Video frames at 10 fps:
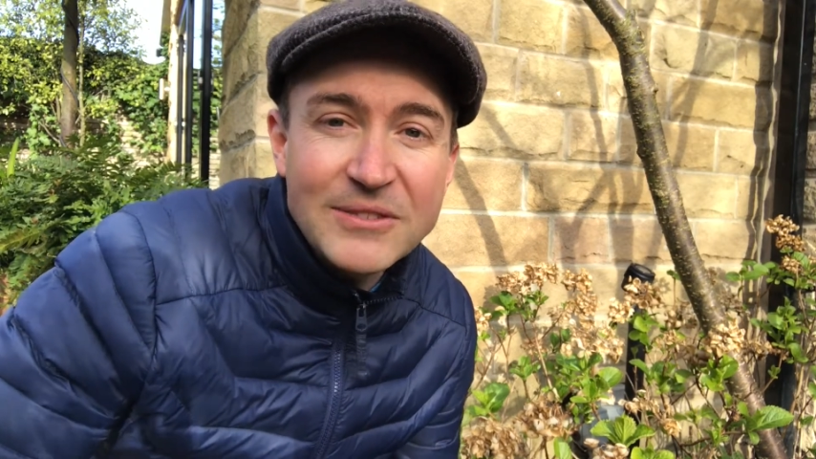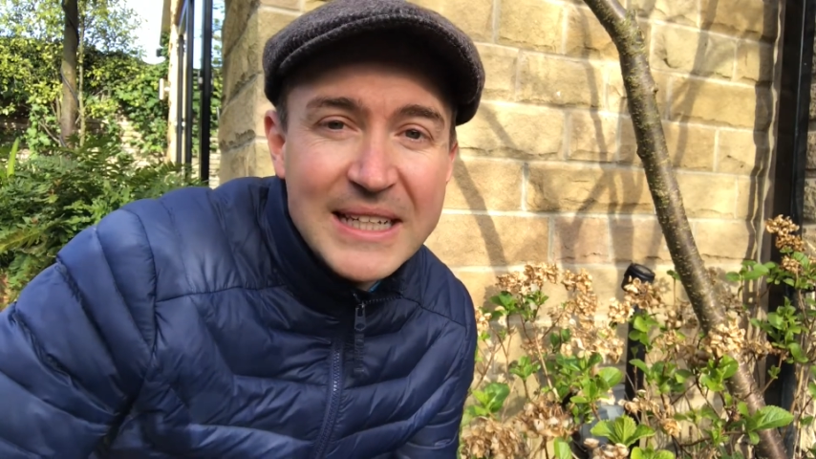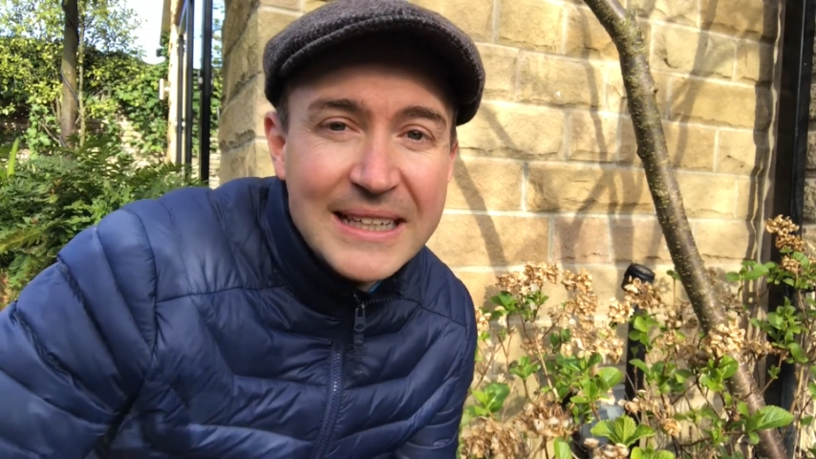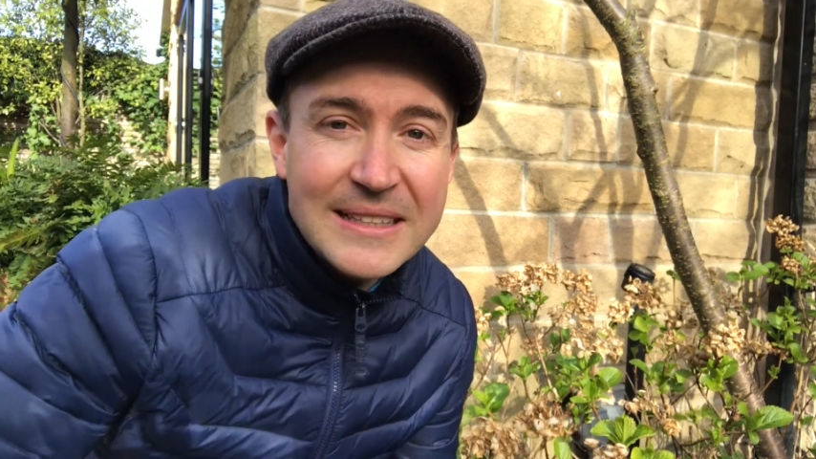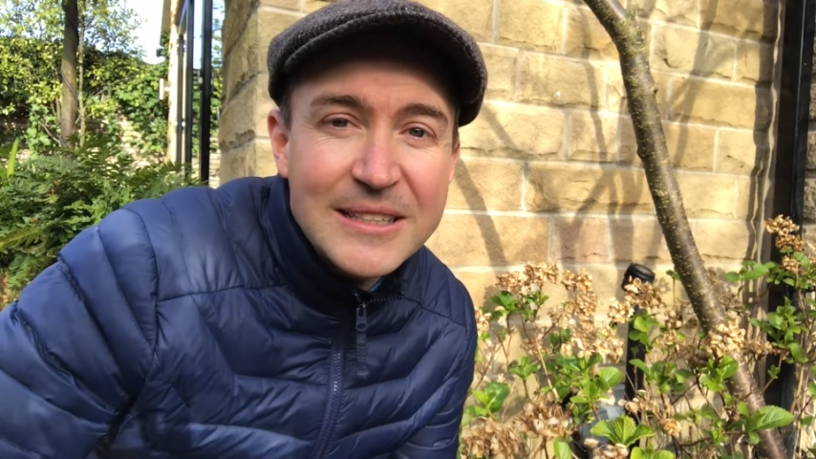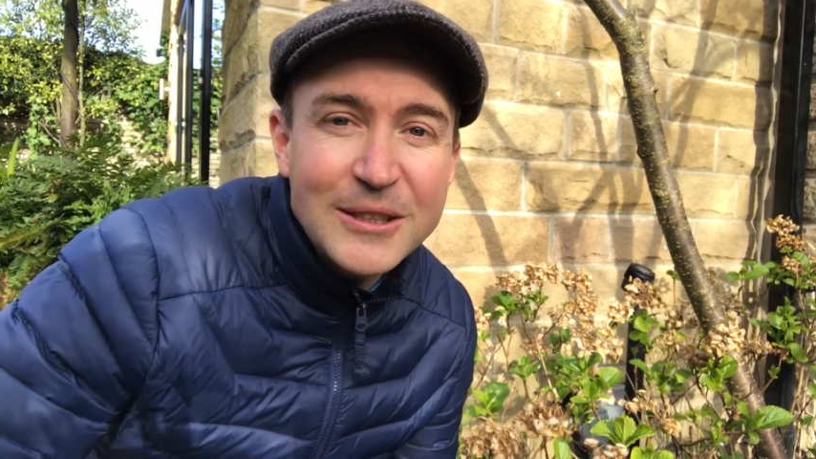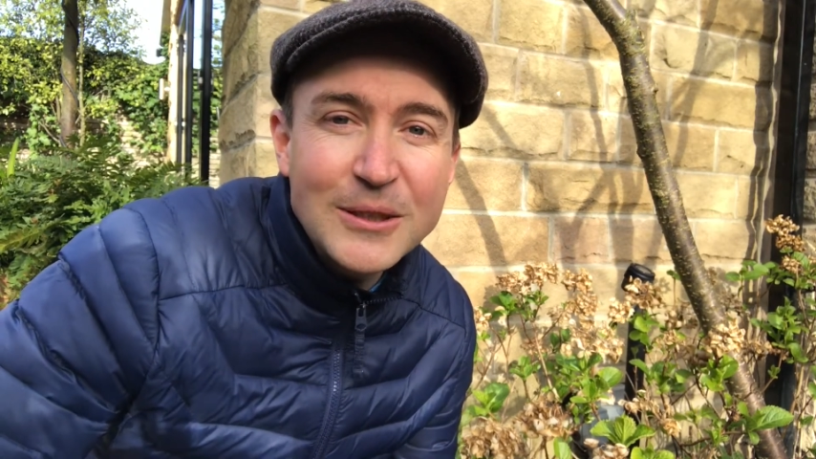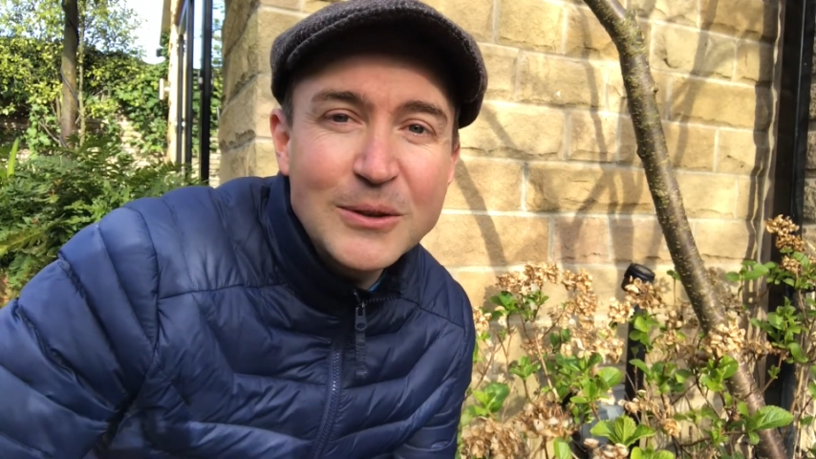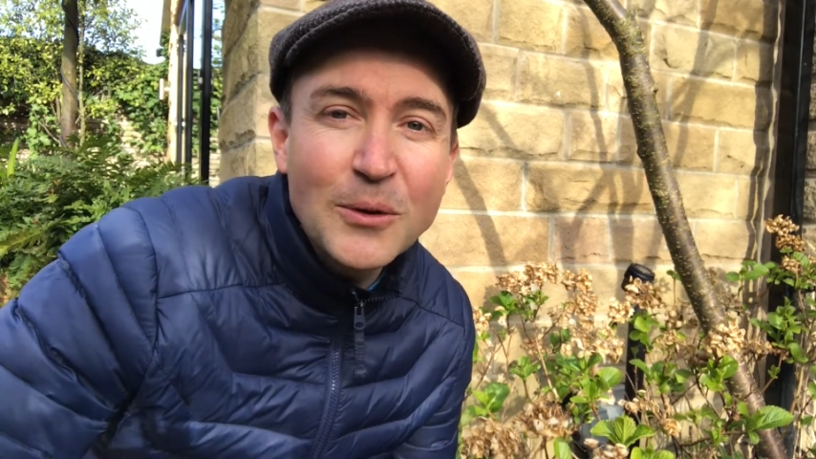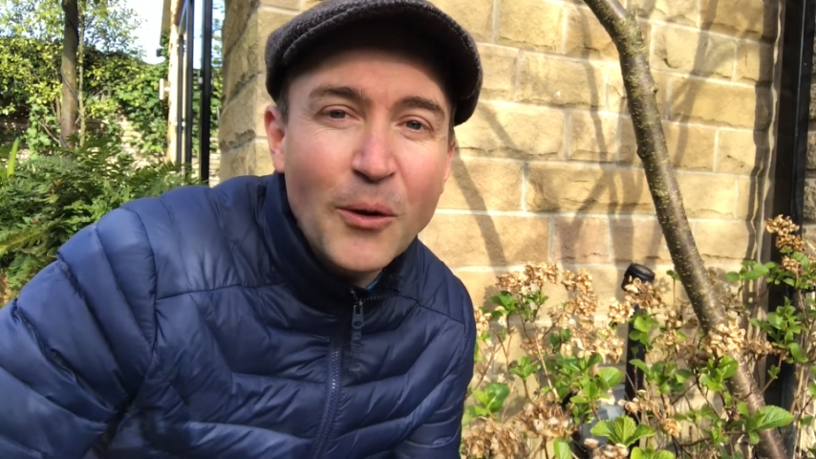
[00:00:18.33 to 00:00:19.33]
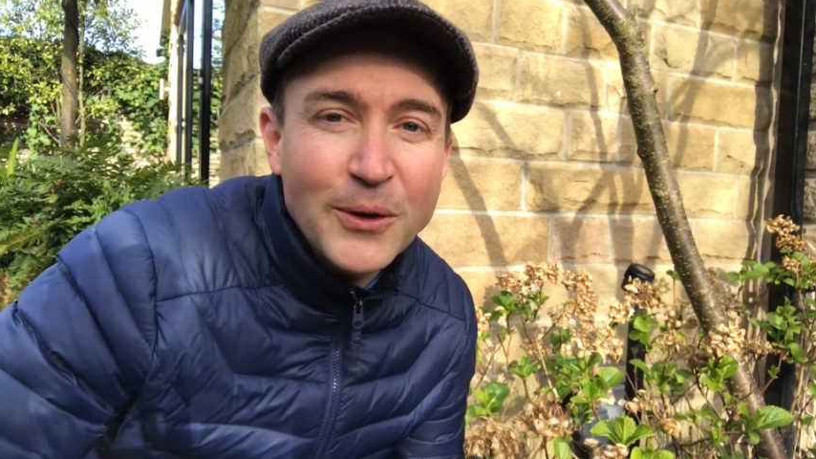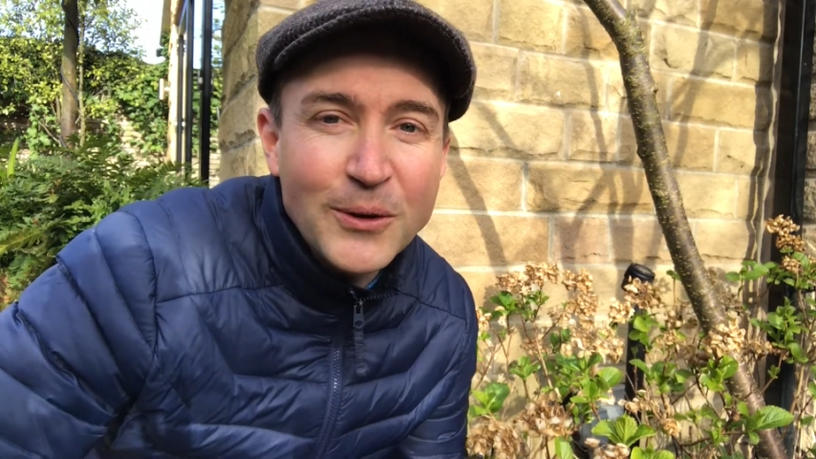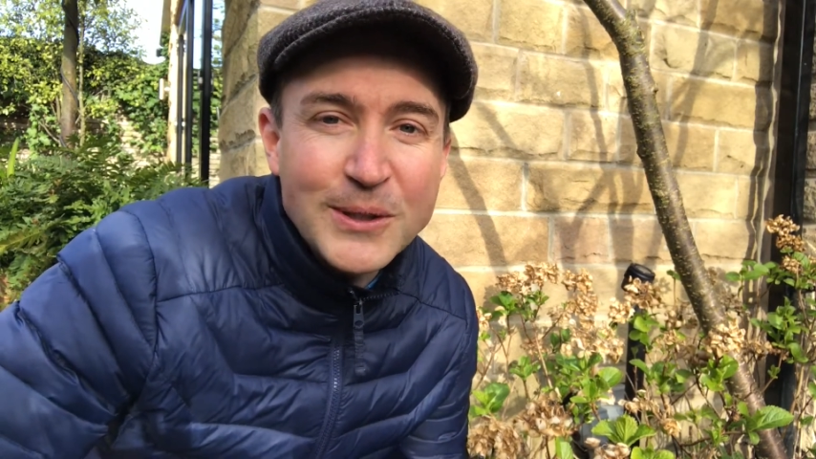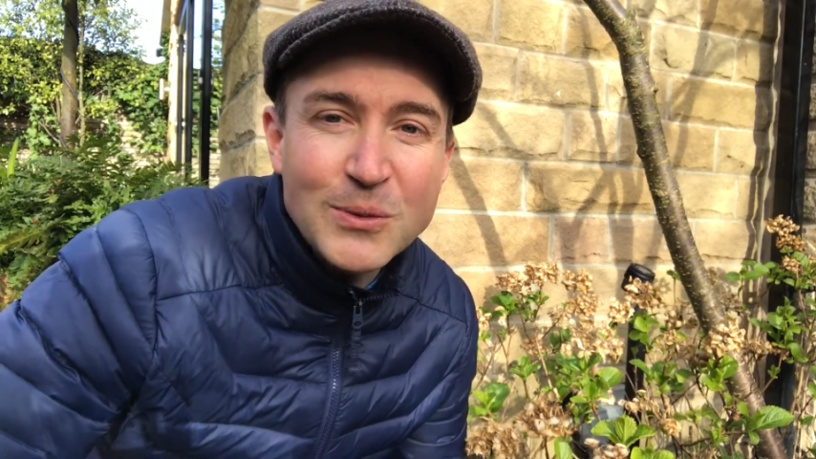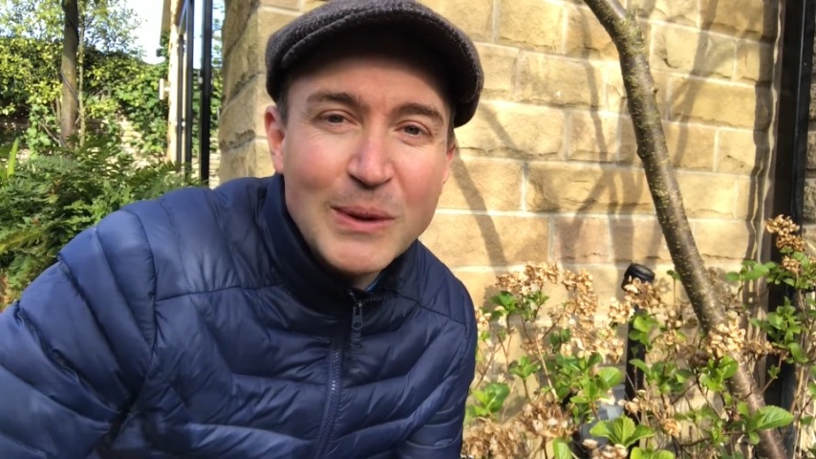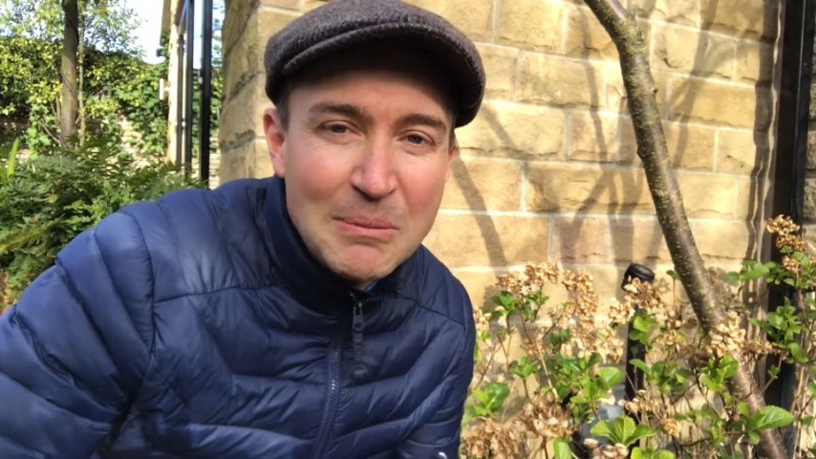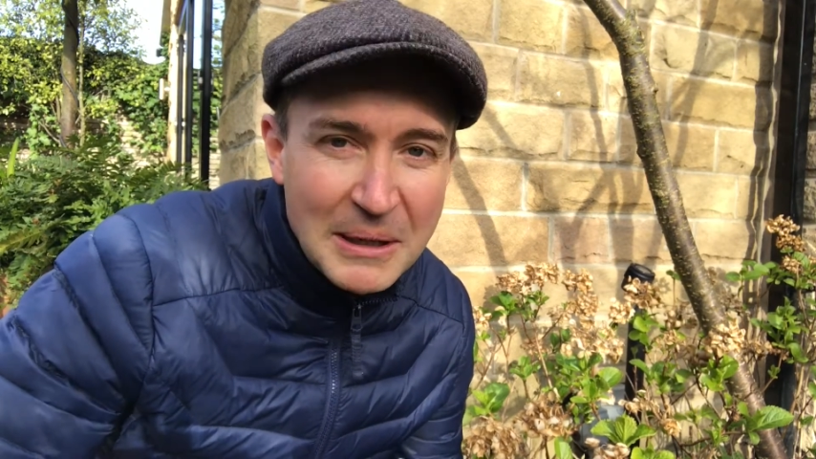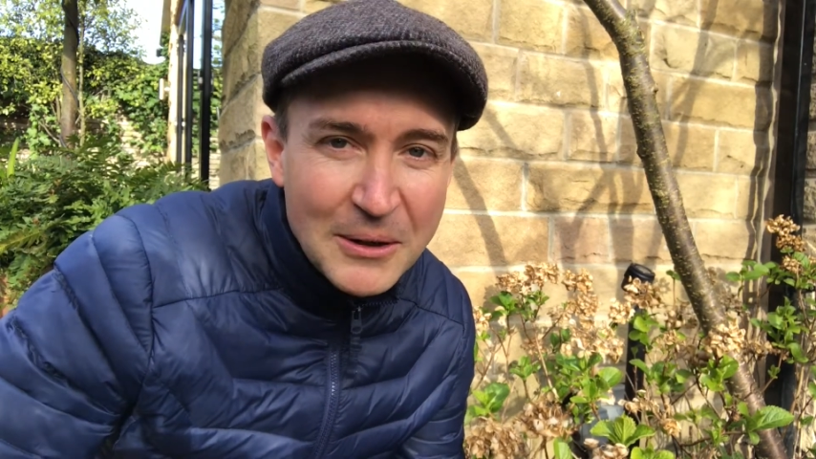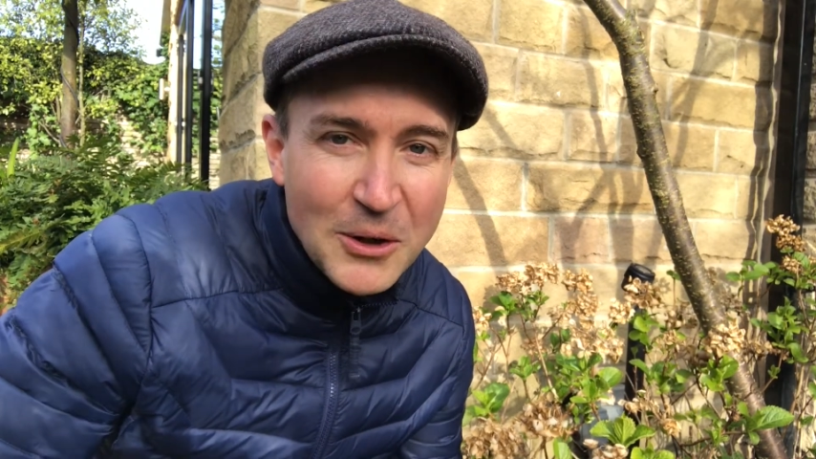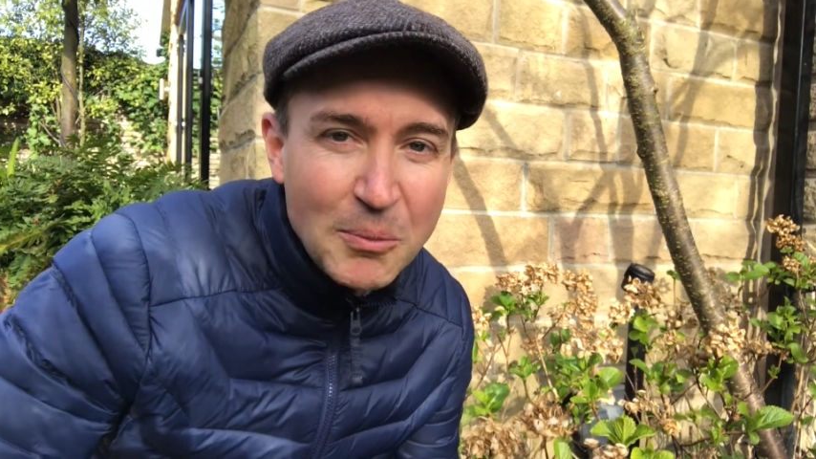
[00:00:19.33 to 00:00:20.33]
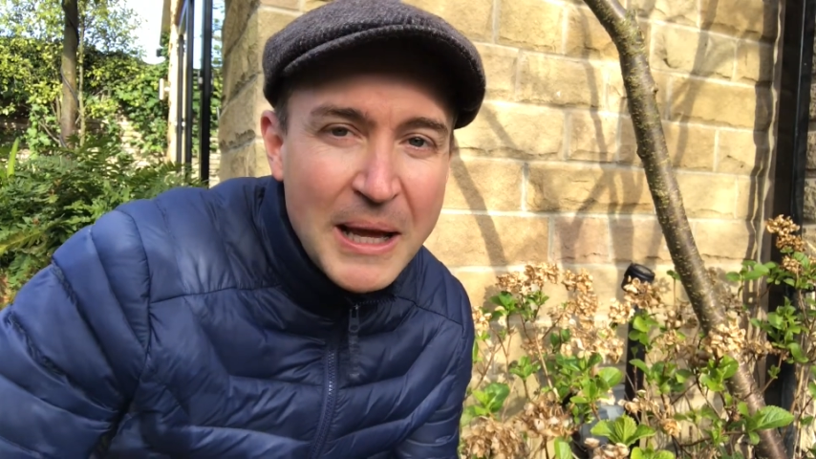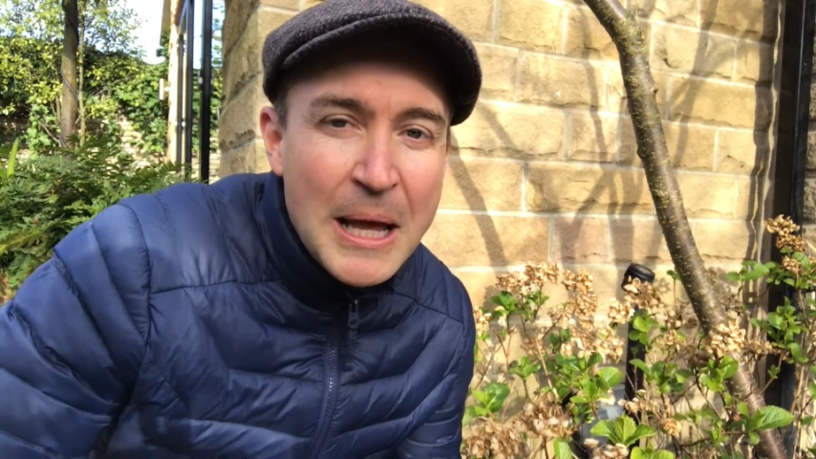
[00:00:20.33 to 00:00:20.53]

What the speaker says: digging to do or you're sweeping up,